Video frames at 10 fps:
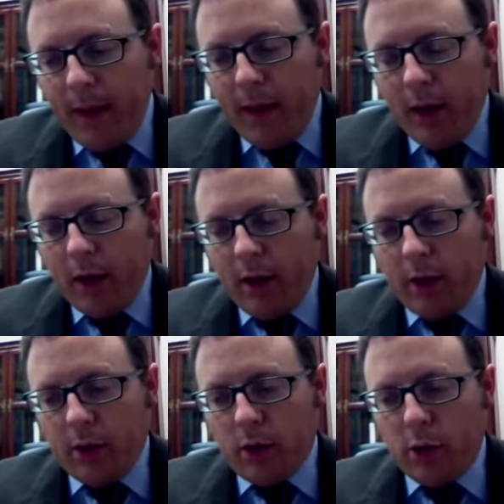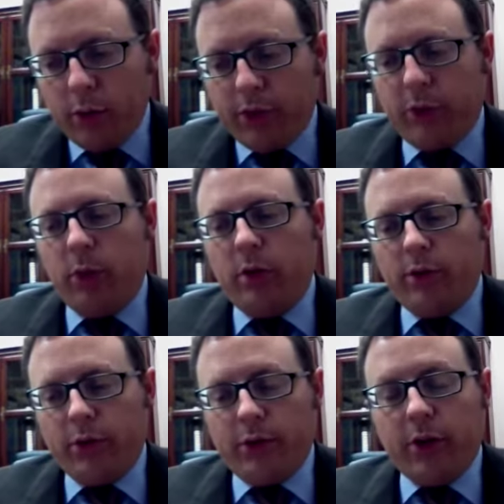it goes
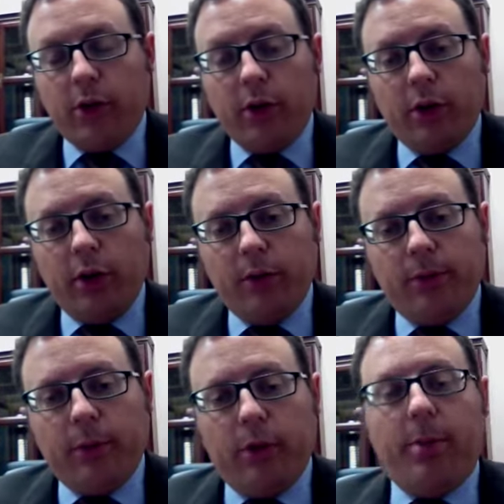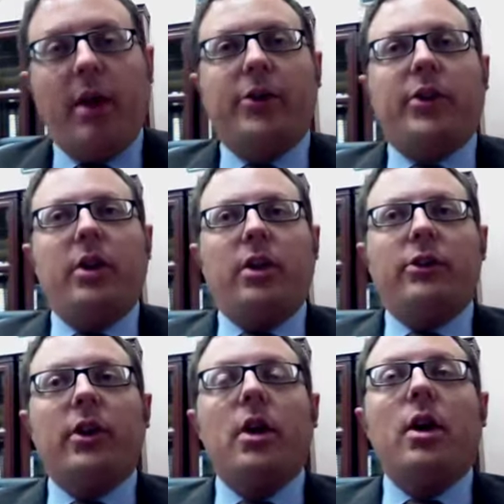towards security for the
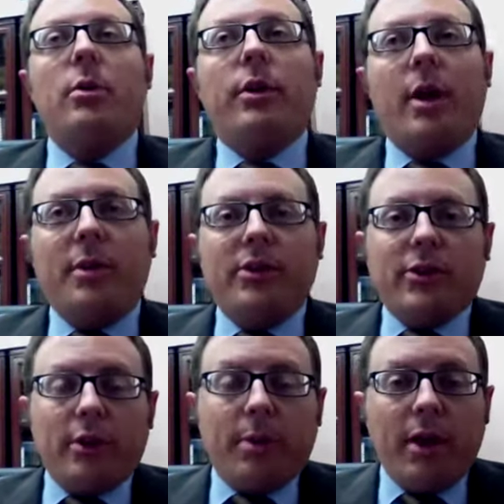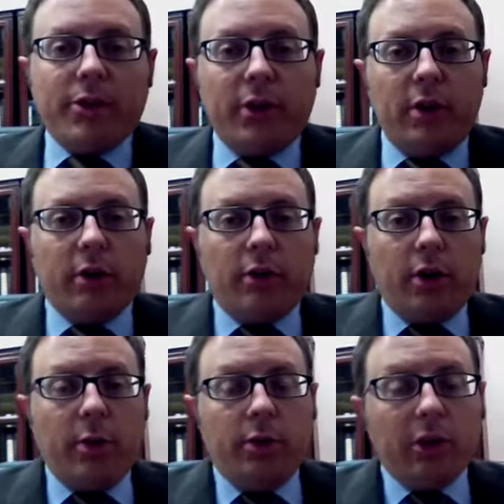Palestinians. What that means is that the Palestinian
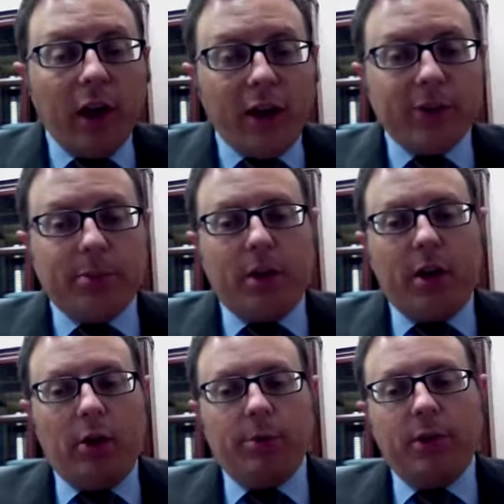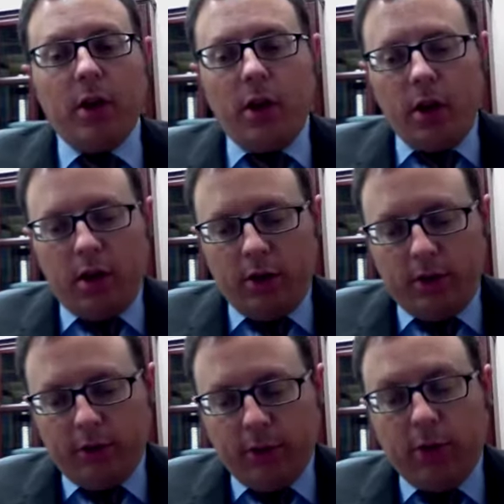Authority, which has helped
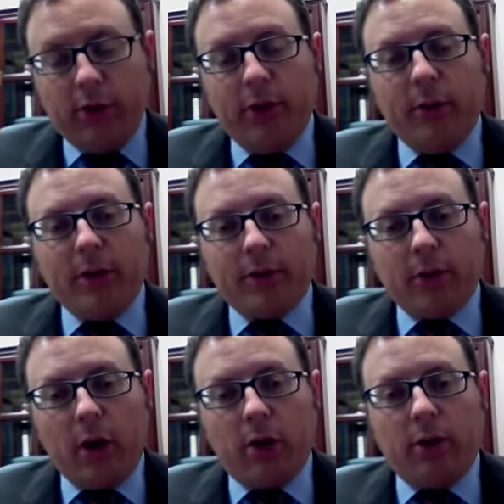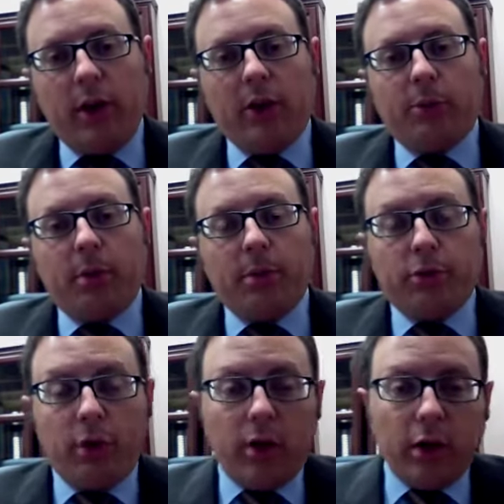in decreasing the amount of terror attacks
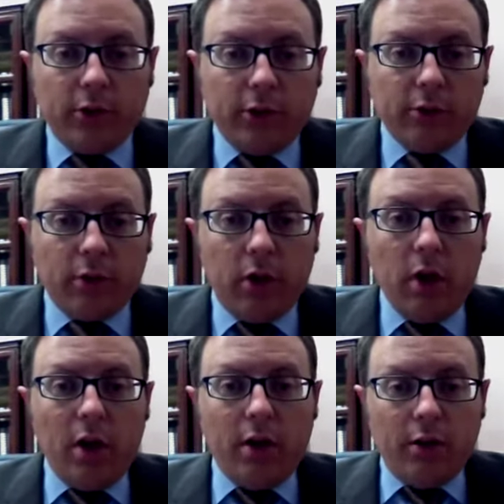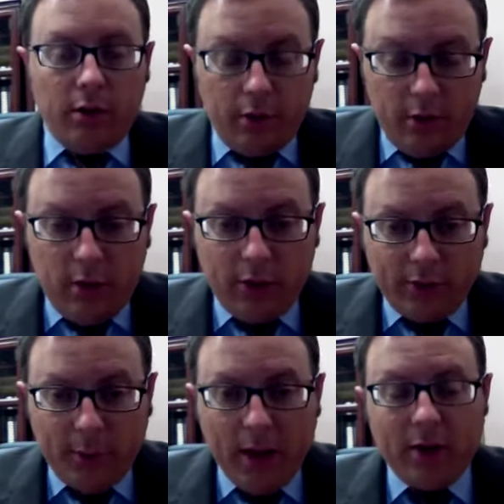perpetrated against Israel, is
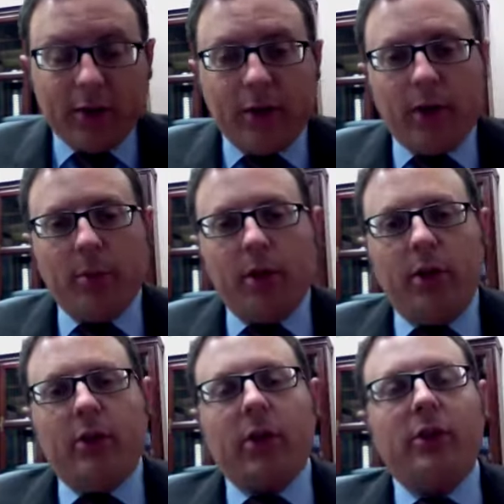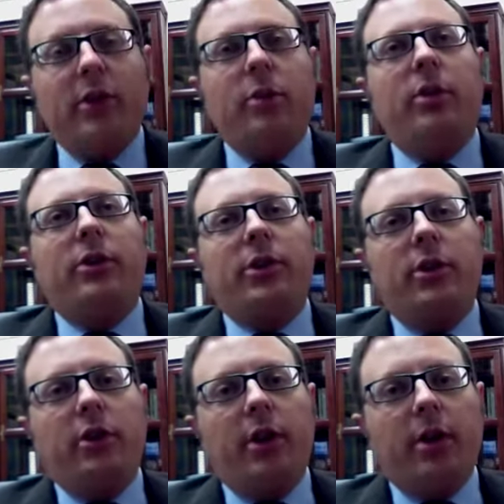dependent on that money to continue their
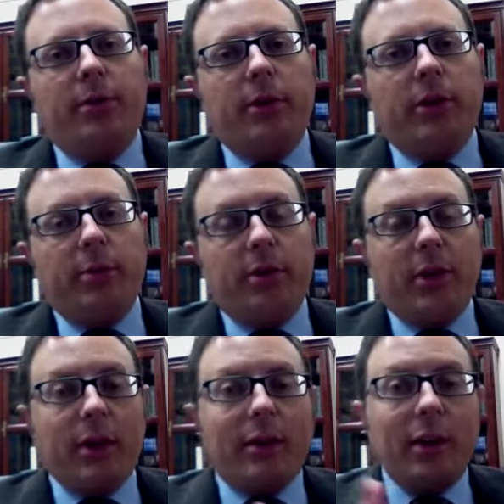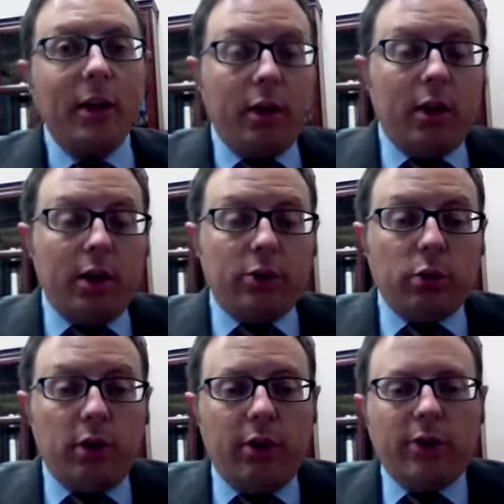security efforts in protecting
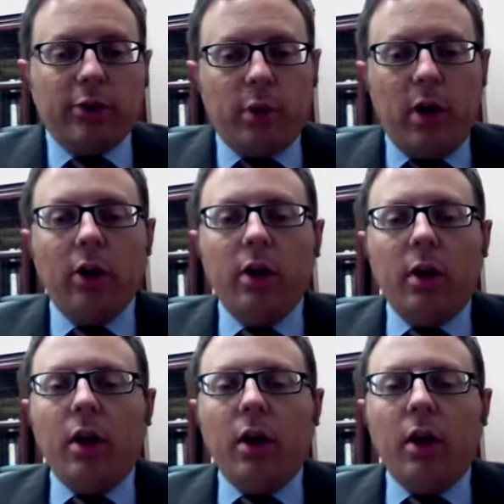Israelis as well.